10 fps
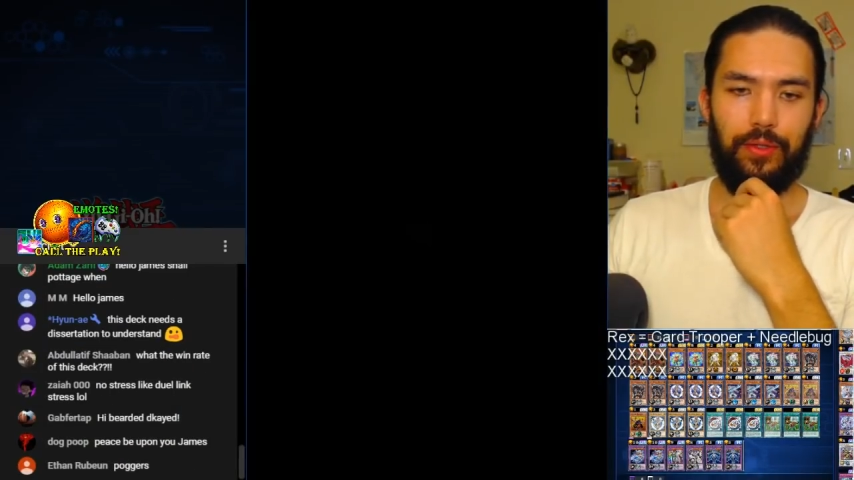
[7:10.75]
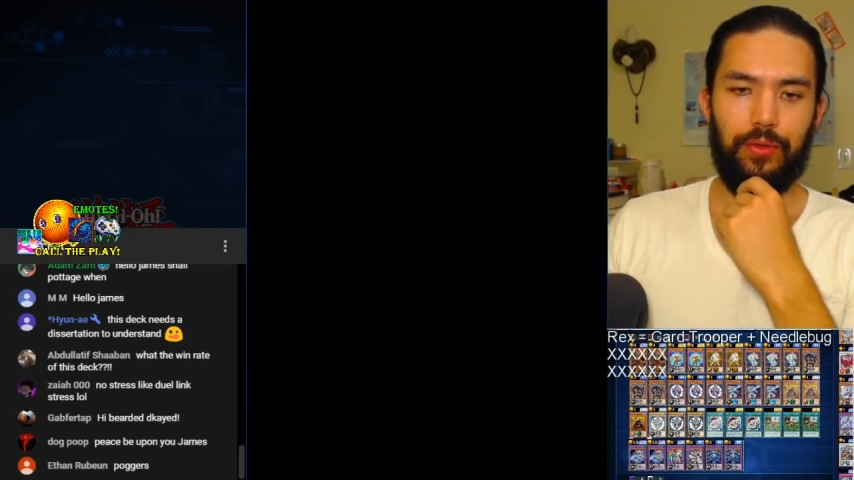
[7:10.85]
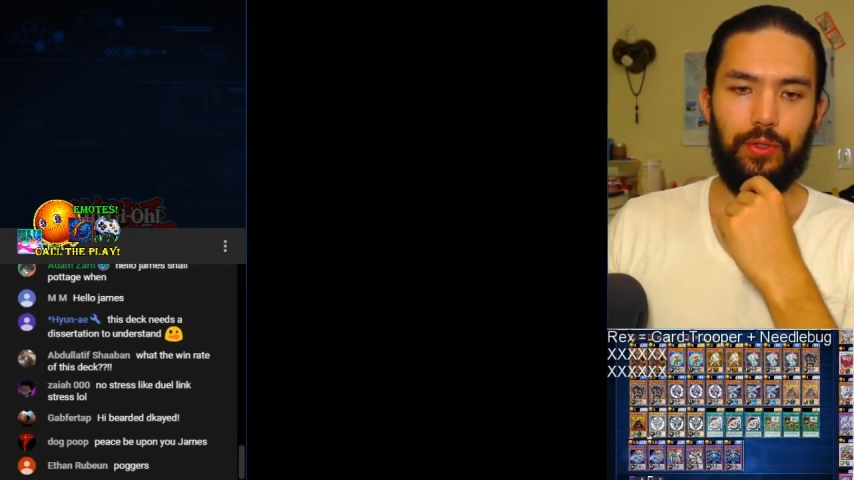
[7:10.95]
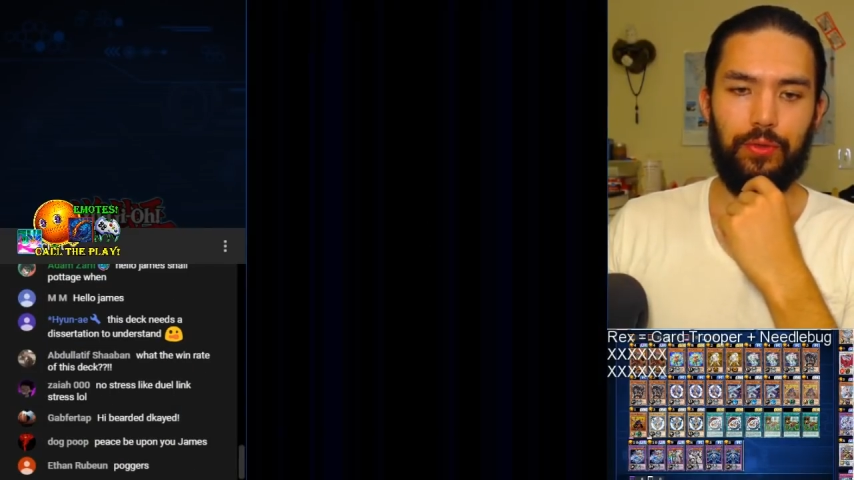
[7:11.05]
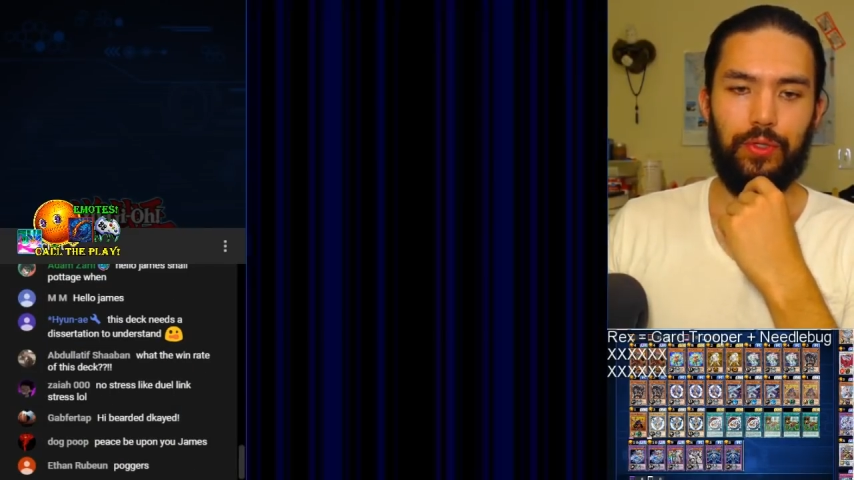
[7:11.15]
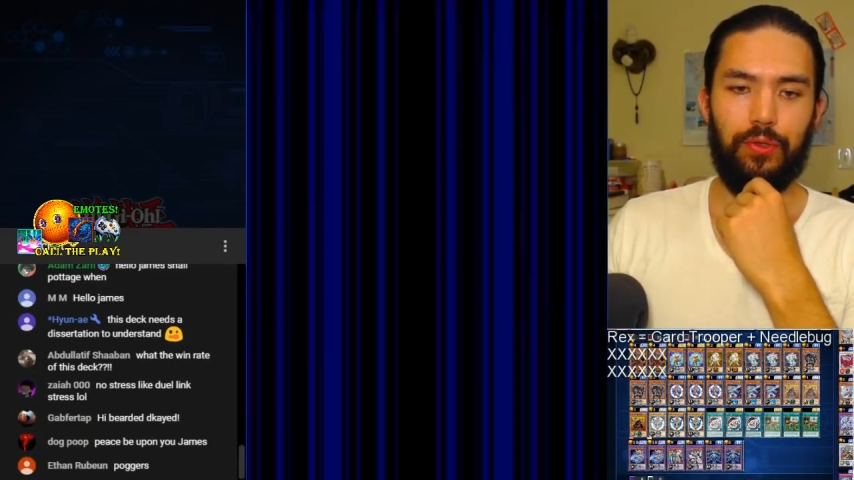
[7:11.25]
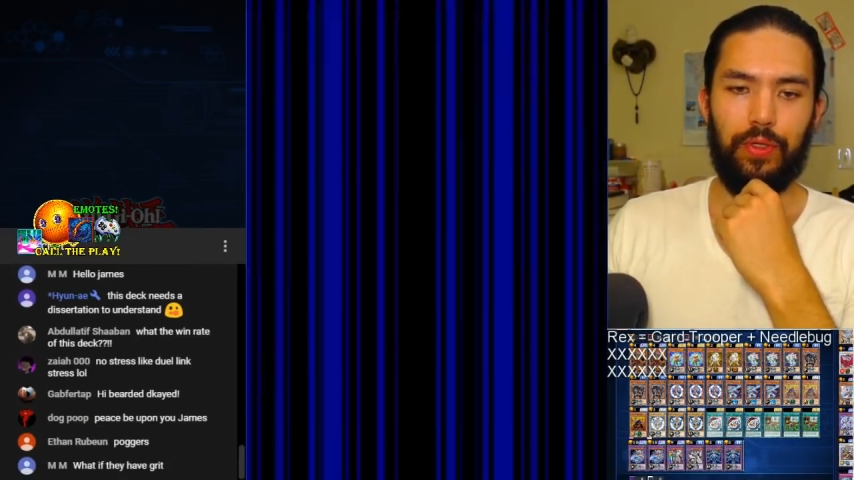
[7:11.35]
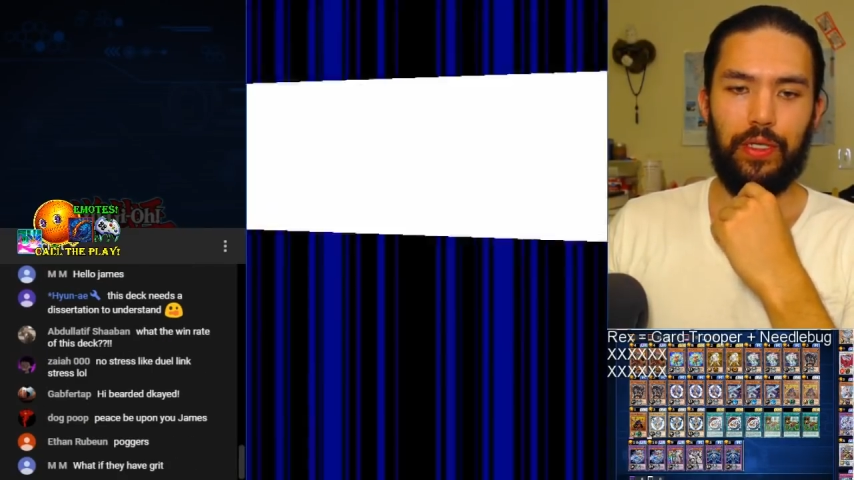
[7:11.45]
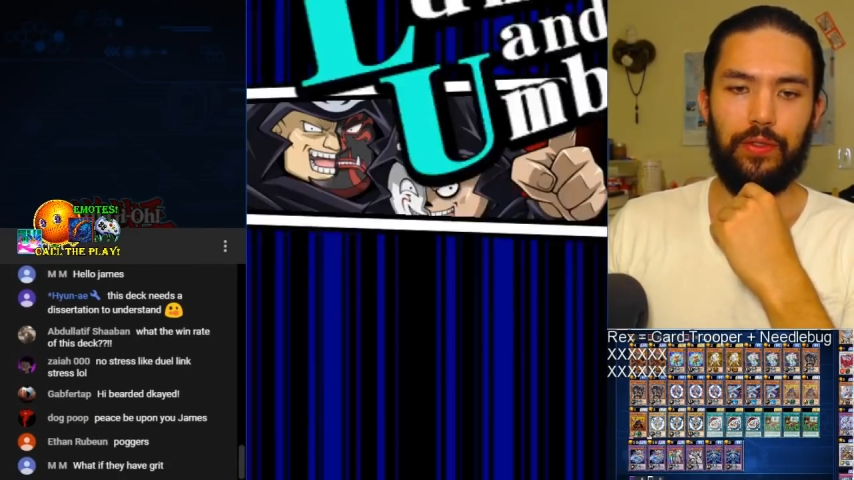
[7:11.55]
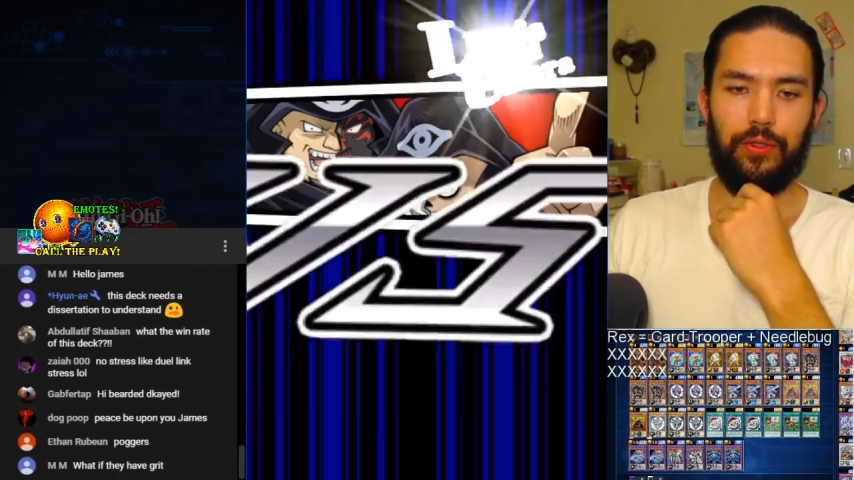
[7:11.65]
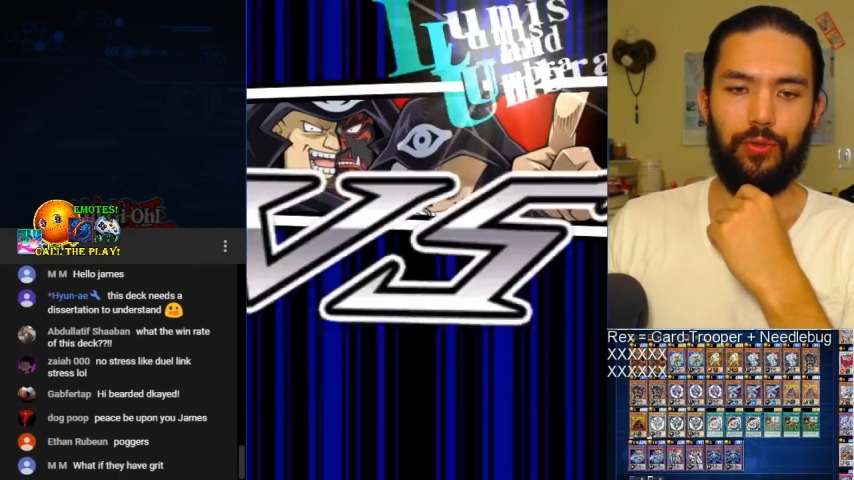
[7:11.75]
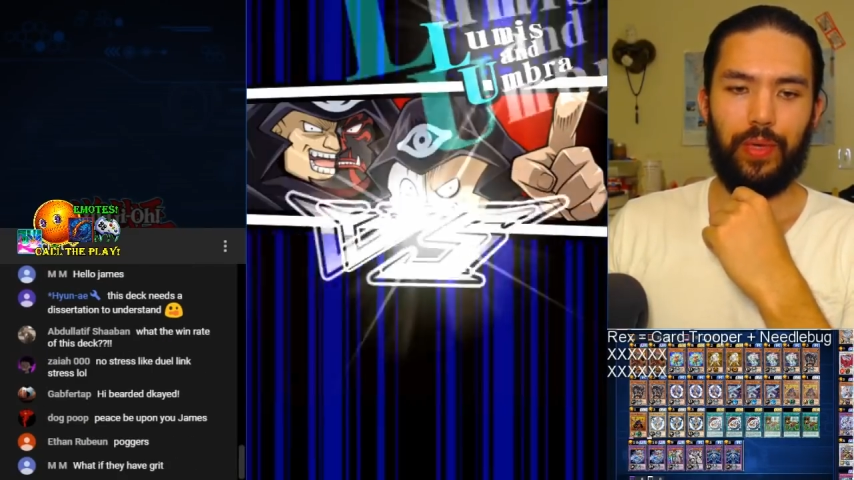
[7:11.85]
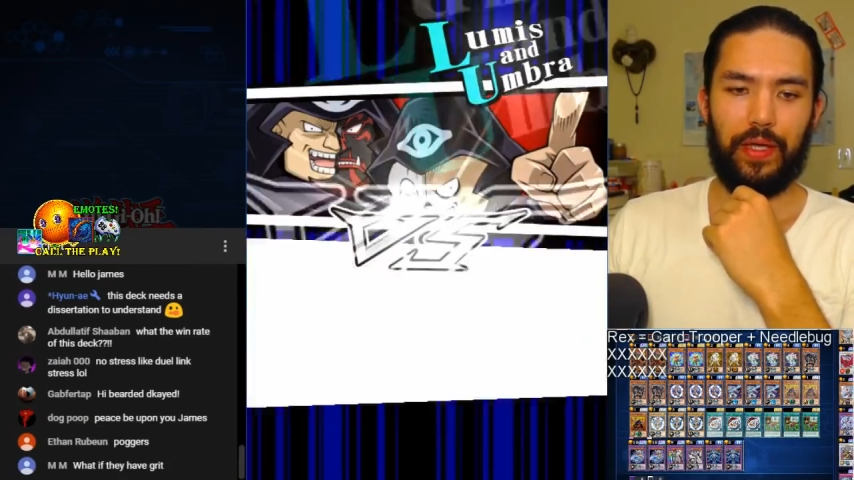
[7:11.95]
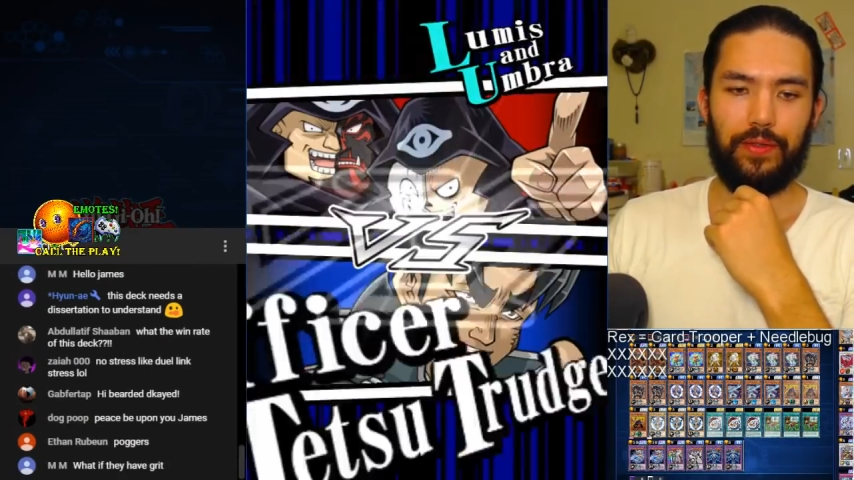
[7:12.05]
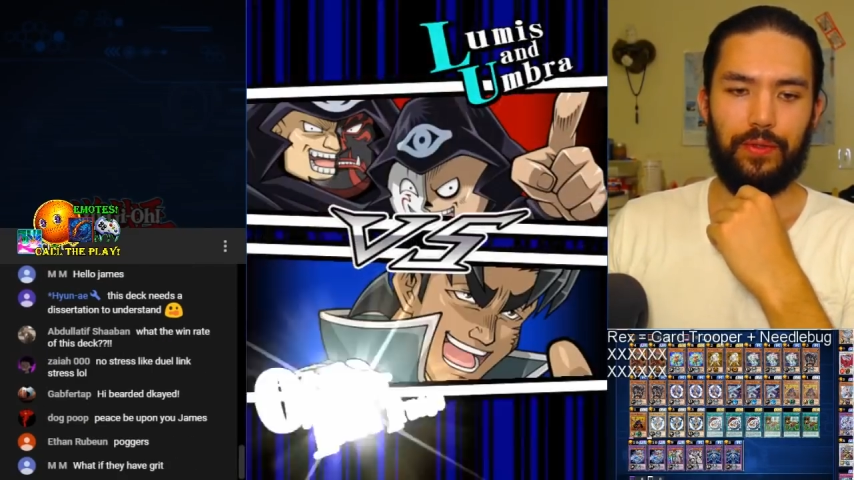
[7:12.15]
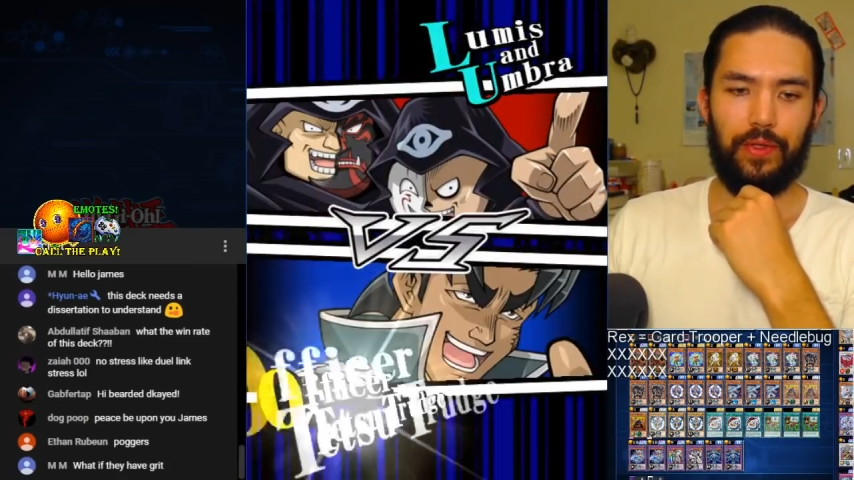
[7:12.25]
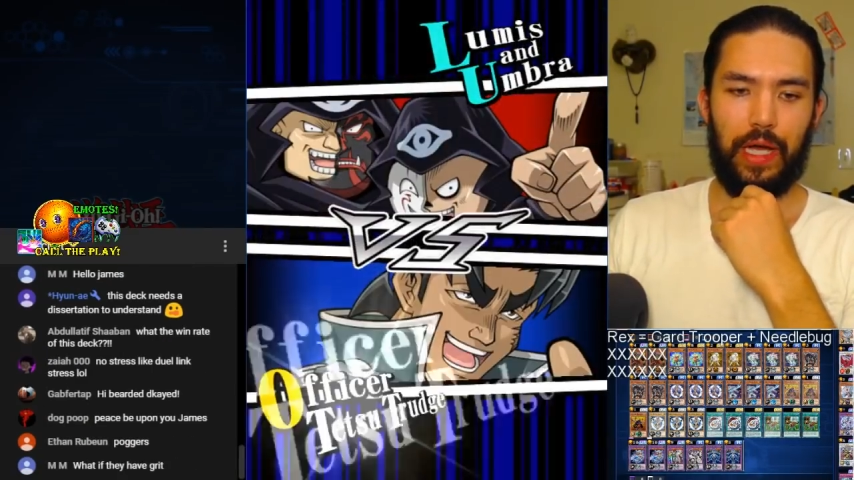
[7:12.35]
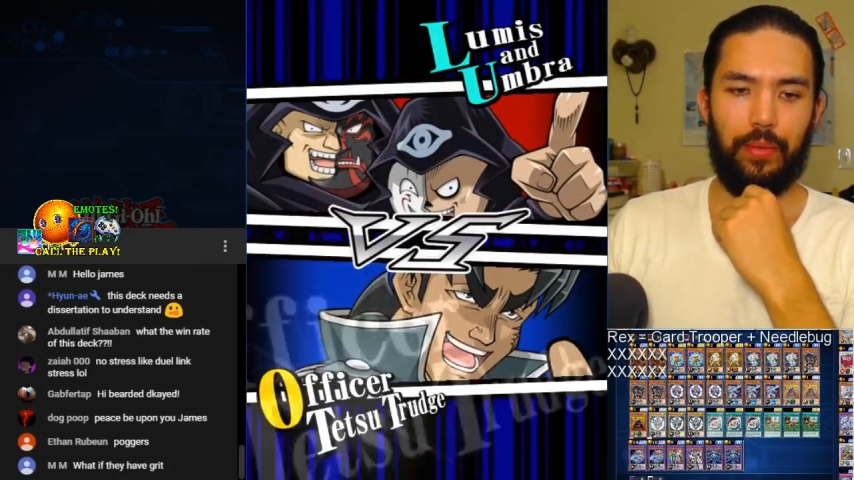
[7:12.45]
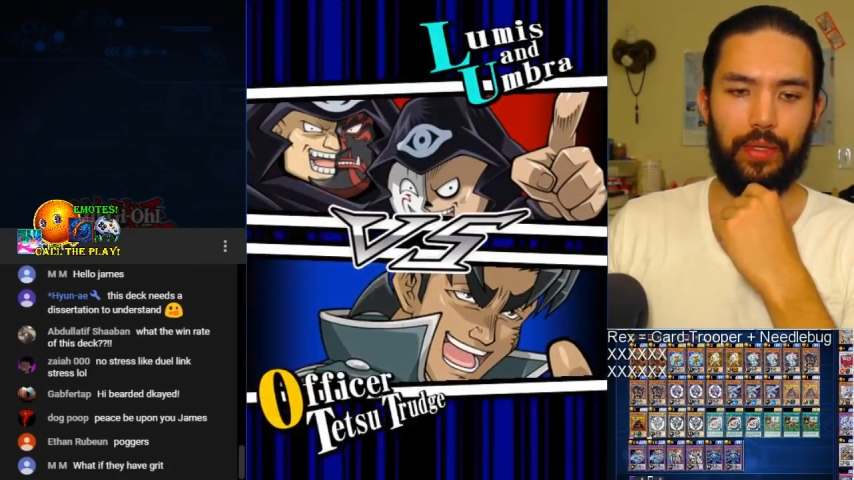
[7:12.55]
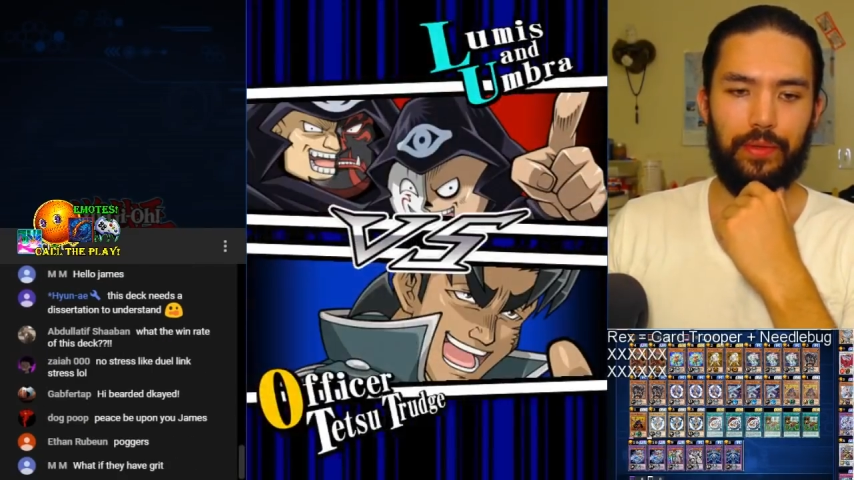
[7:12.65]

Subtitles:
You do need 2 Master Diamond.